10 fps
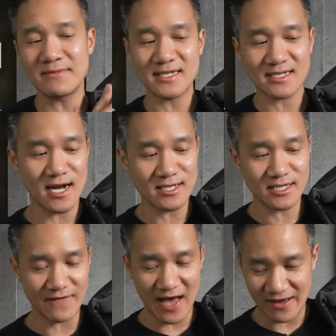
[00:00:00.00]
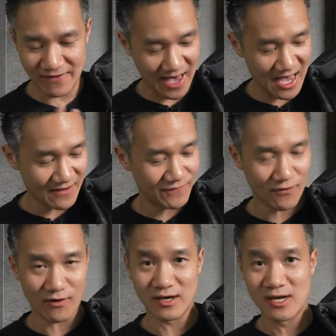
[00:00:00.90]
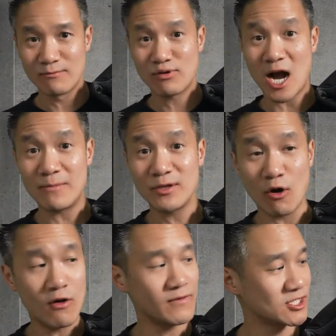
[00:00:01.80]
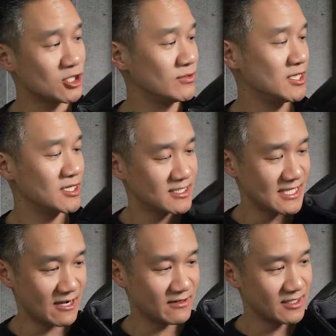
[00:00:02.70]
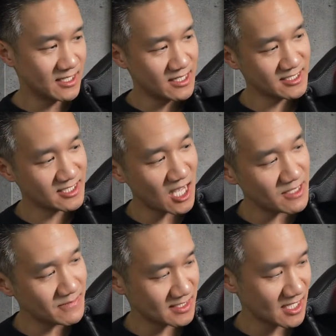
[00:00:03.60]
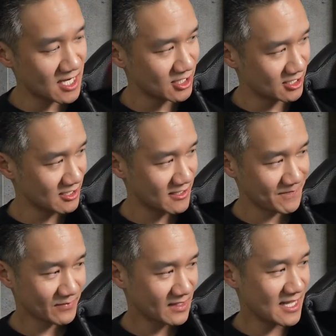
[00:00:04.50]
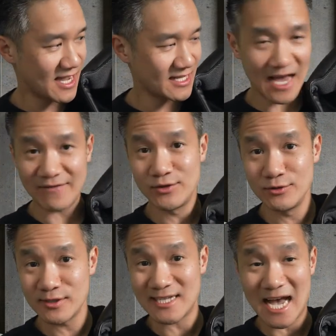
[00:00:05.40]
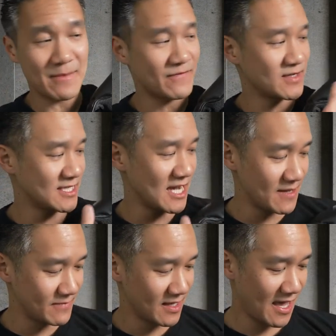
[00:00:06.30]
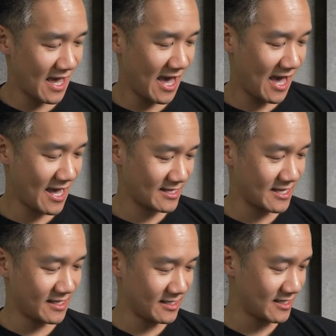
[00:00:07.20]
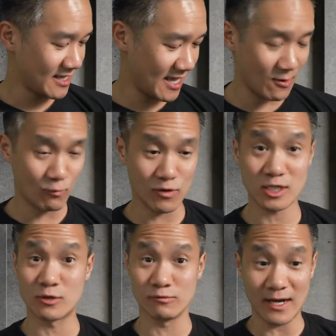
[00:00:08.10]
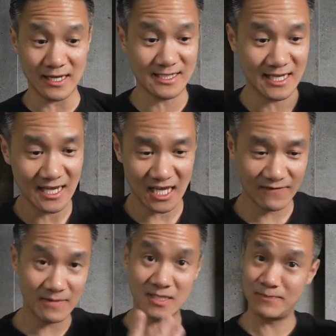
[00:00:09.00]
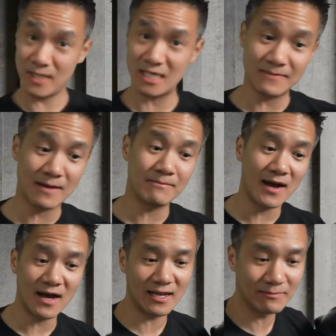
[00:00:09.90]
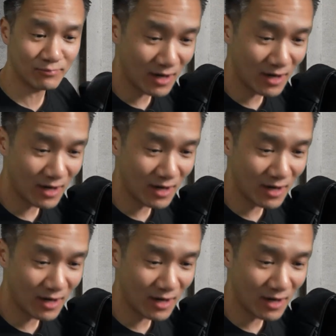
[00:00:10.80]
a massager I've had for probably over two years now. A solid massager that I've used time after time and it works great if I'm speaking my mind